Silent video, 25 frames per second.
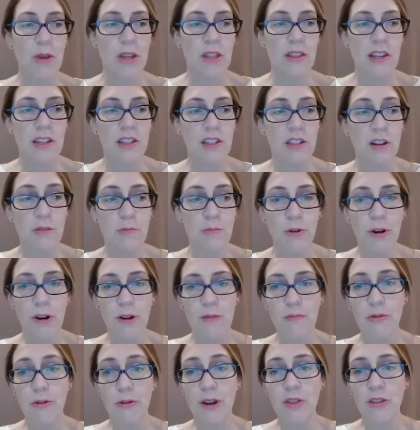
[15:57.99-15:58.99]
I mean, that's an
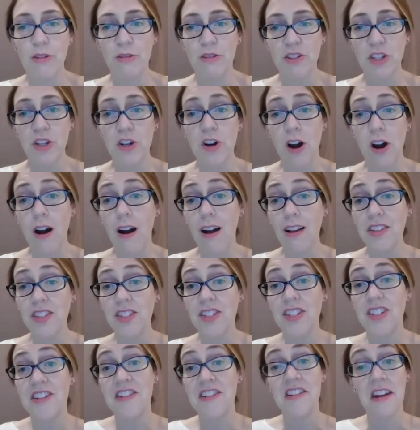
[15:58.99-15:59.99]
important point. There's a
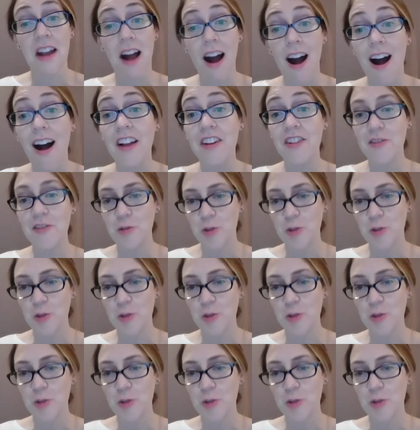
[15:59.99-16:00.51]
cost to not